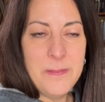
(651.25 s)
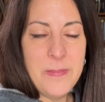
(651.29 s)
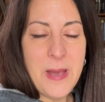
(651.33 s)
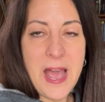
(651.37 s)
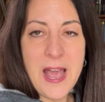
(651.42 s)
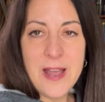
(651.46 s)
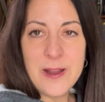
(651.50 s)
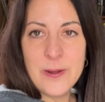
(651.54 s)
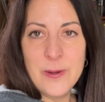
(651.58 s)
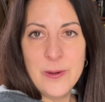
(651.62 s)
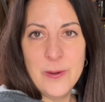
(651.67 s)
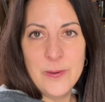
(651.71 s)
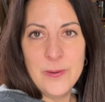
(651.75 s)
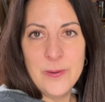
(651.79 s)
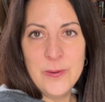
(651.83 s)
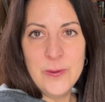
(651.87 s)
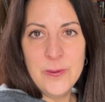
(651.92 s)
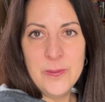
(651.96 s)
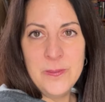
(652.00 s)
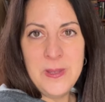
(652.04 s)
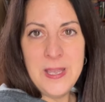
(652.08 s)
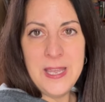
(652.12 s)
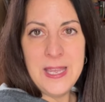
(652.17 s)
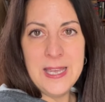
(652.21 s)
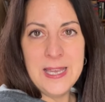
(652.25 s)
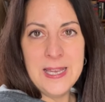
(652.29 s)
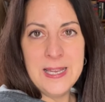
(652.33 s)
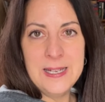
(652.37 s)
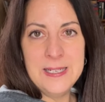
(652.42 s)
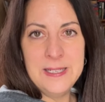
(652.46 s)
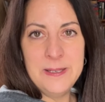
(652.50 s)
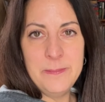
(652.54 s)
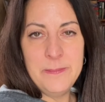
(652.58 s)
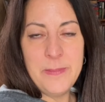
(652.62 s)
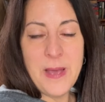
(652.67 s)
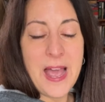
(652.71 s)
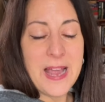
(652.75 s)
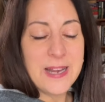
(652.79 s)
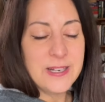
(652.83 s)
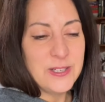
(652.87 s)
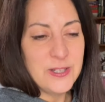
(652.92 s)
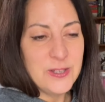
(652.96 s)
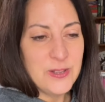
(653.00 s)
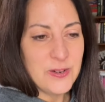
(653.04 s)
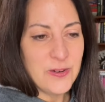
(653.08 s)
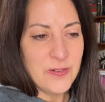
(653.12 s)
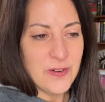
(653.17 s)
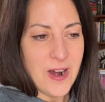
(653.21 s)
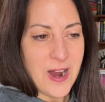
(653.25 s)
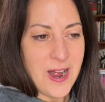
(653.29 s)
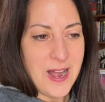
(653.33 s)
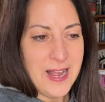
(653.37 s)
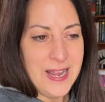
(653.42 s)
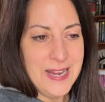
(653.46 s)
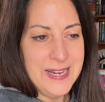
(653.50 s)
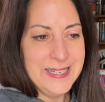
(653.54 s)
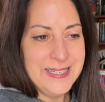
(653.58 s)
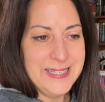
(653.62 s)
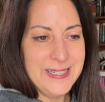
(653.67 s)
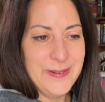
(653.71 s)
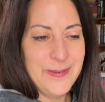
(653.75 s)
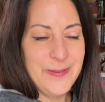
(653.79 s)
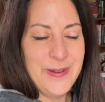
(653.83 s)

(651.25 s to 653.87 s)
back home and back to the grind.